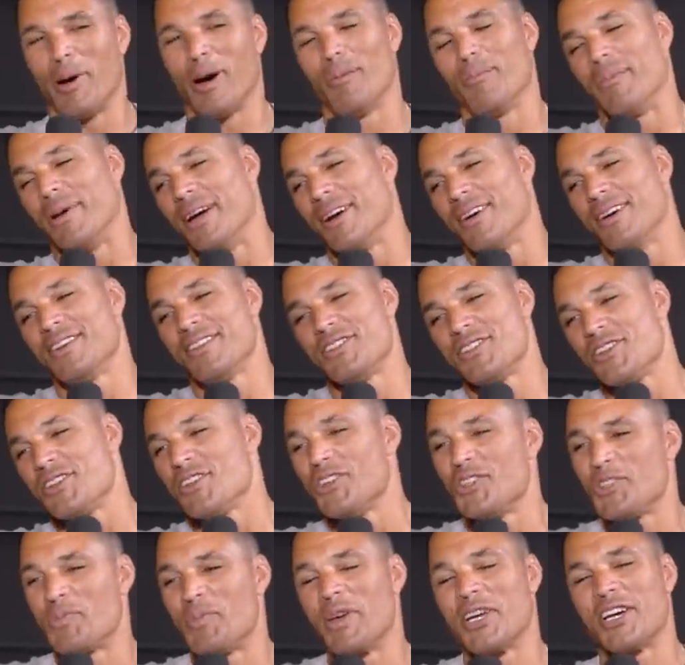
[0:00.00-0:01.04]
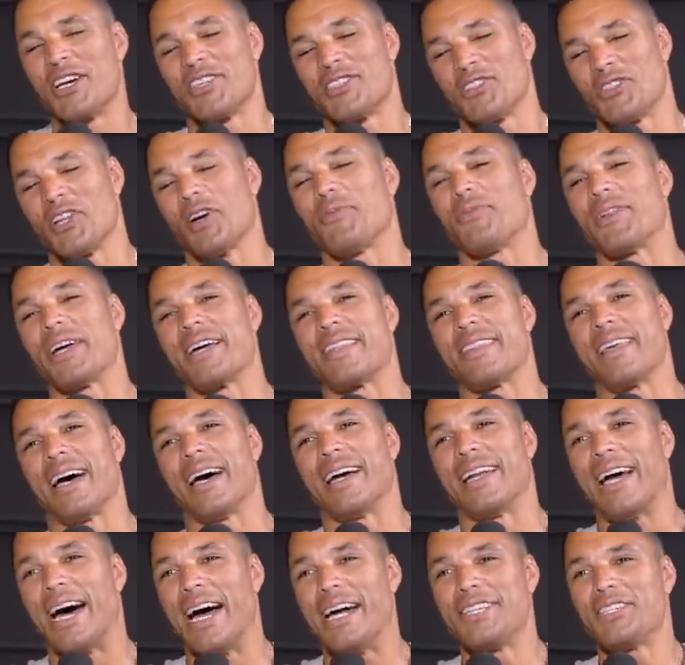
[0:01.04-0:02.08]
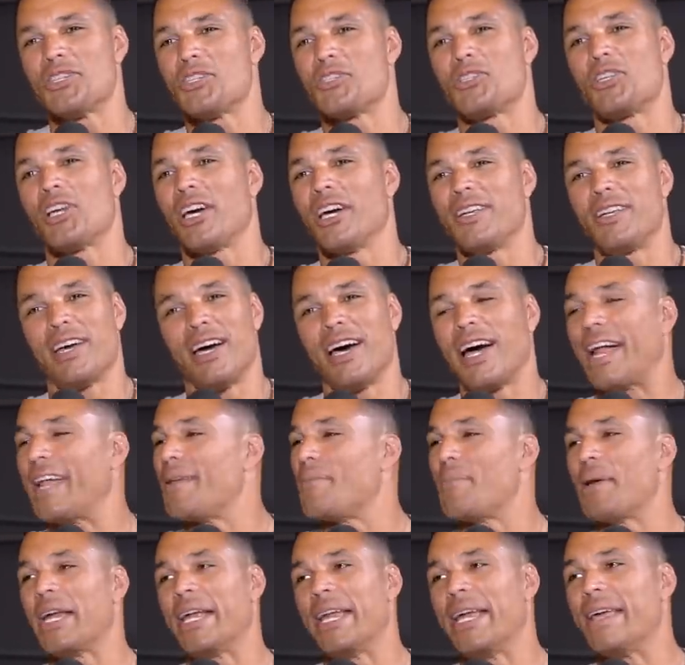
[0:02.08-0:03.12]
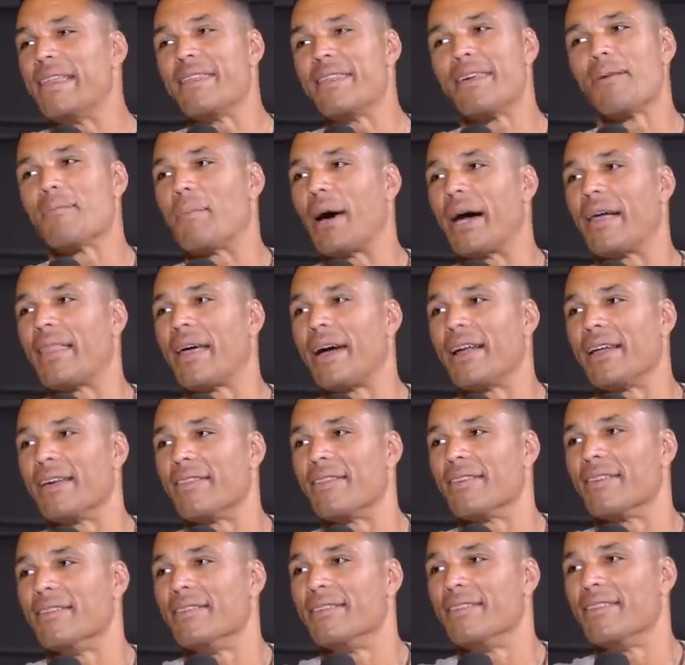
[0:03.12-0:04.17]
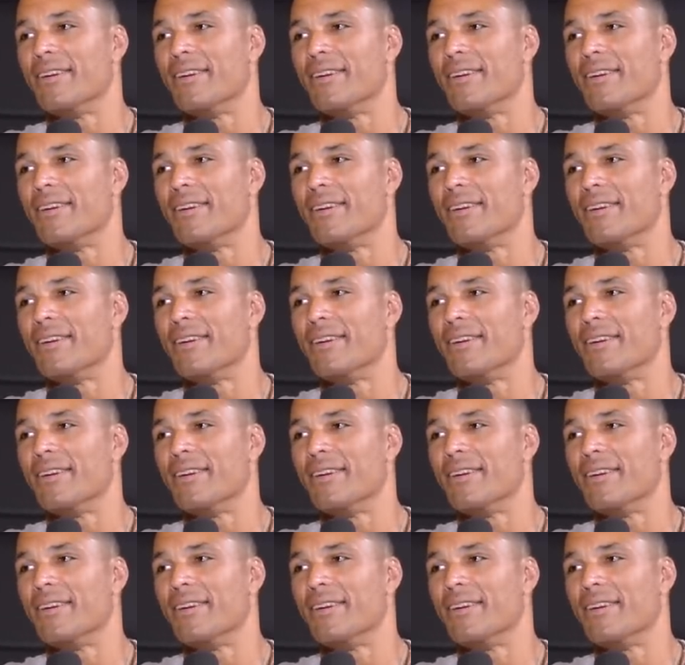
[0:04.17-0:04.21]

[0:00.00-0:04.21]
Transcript: about marriage mm. is because stuff like that, I just said, I didn't mean anything by that either.